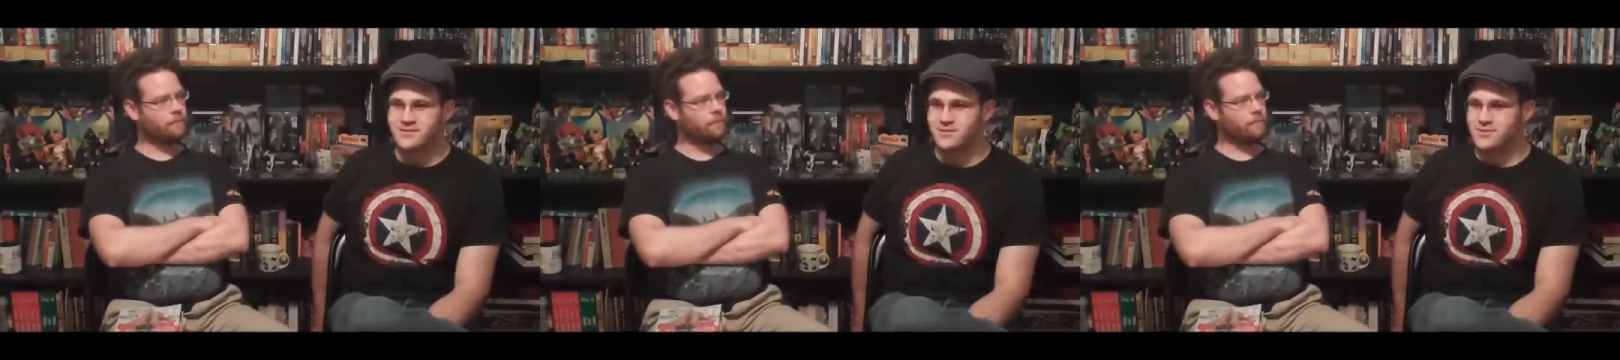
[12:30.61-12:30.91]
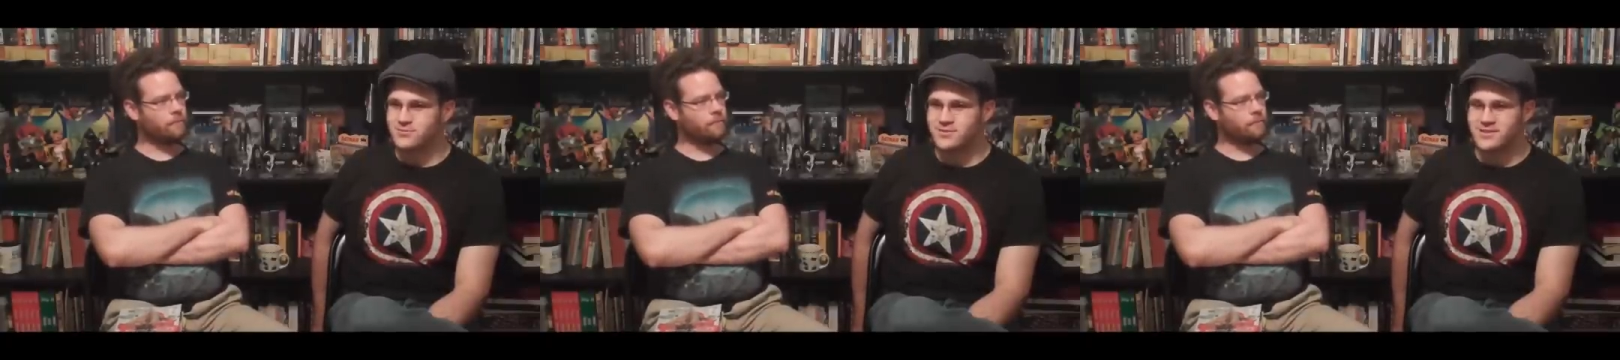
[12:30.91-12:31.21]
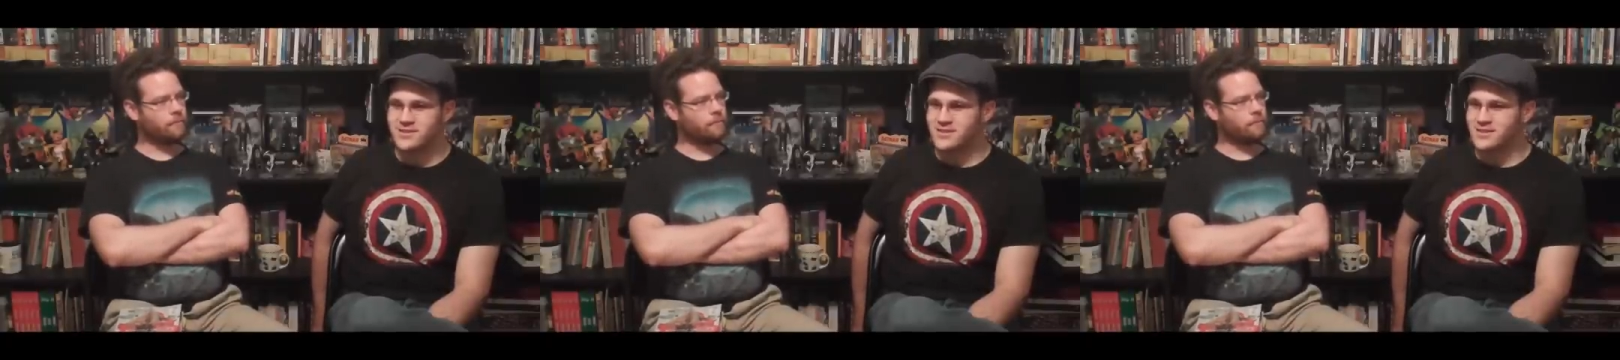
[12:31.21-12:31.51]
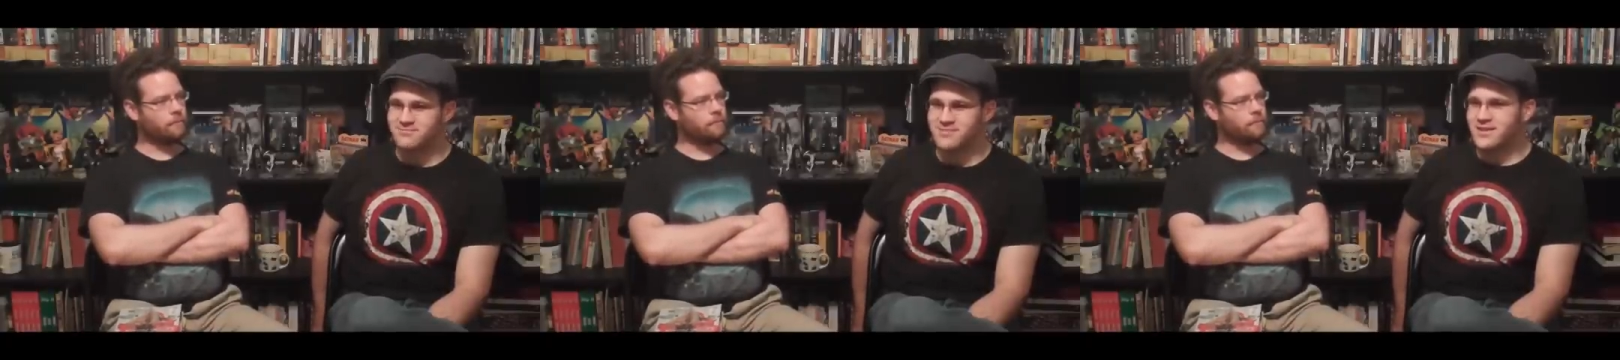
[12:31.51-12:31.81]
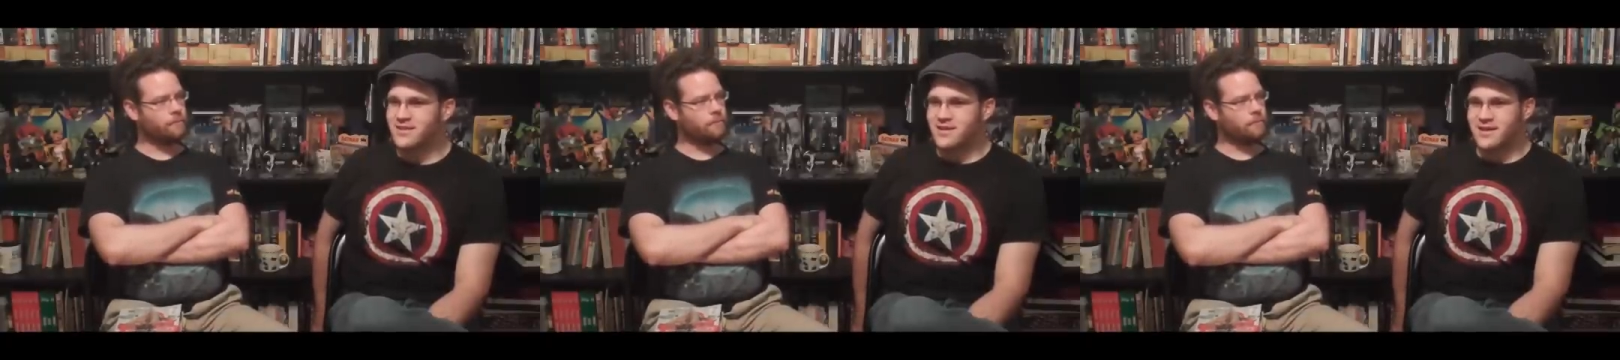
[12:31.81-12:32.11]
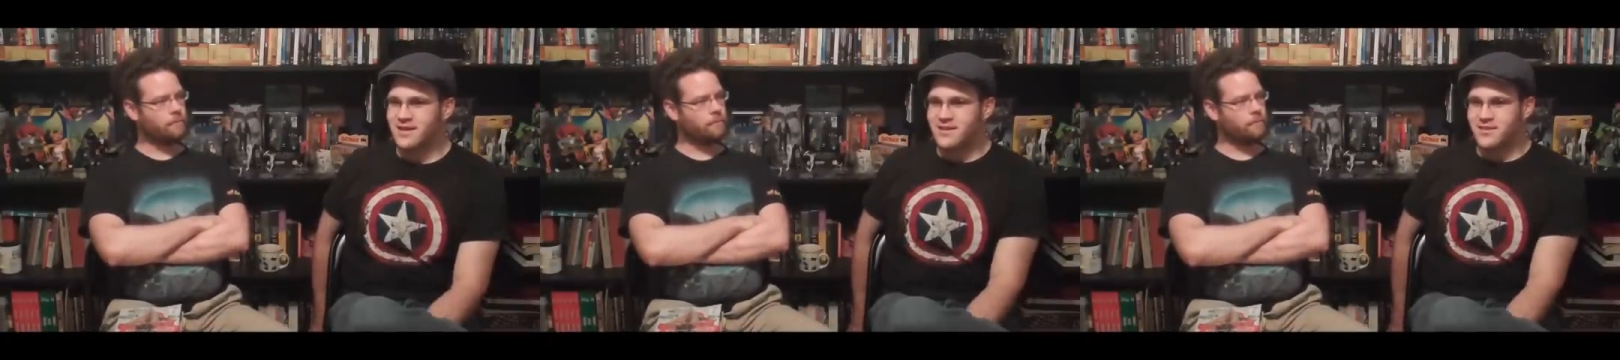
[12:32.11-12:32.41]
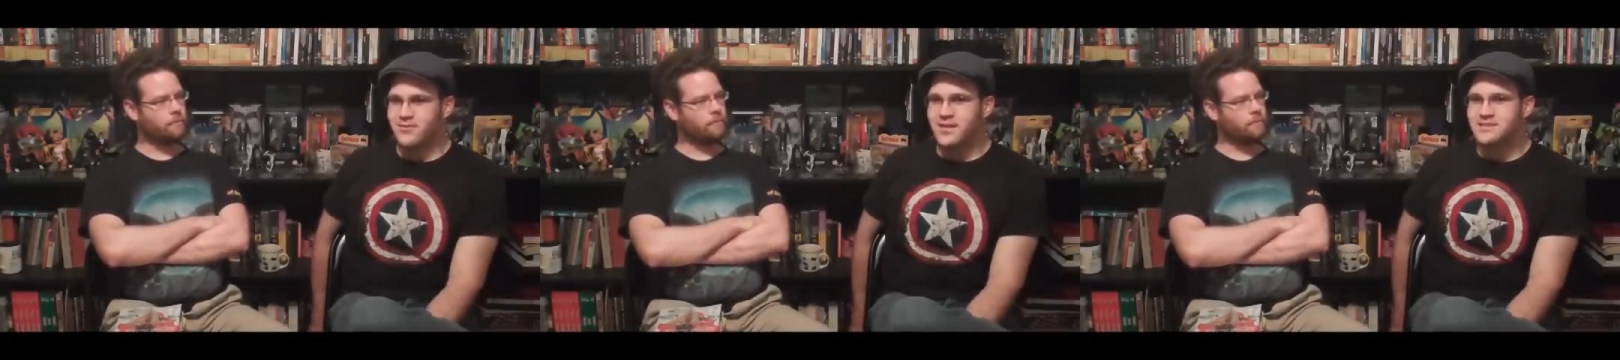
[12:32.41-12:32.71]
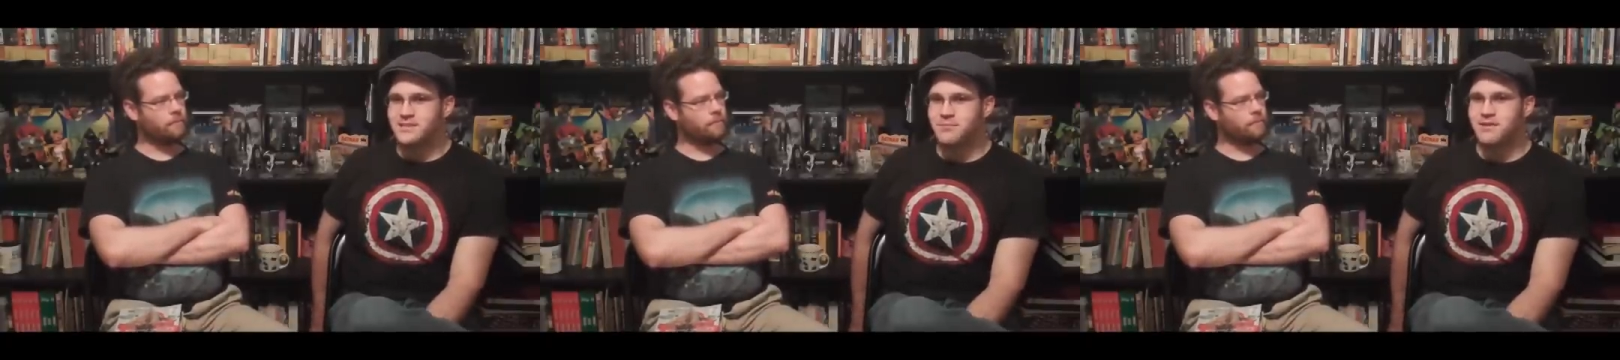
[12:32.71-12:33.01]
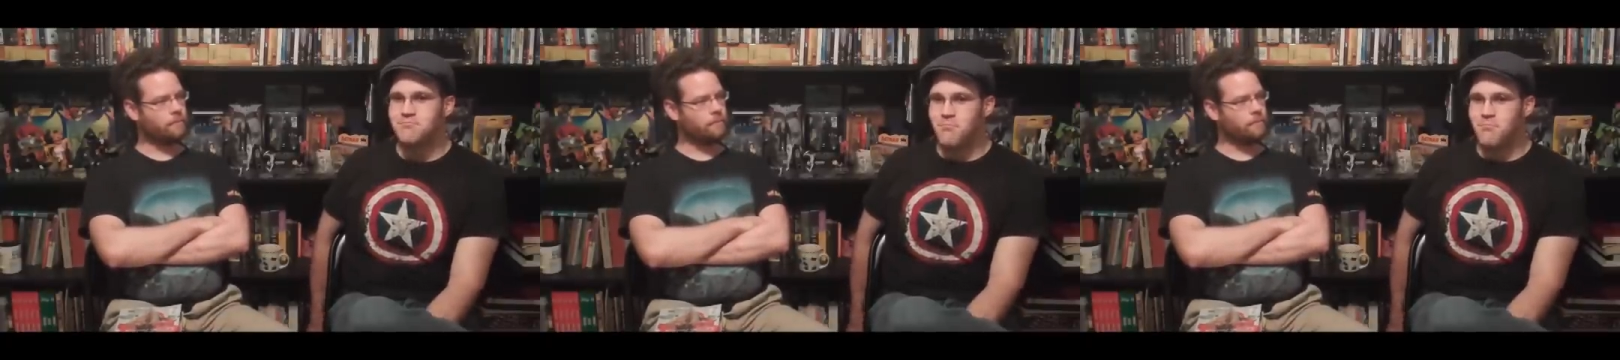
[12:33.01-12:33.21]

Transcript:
Speaker 1: So it's really. There needs to be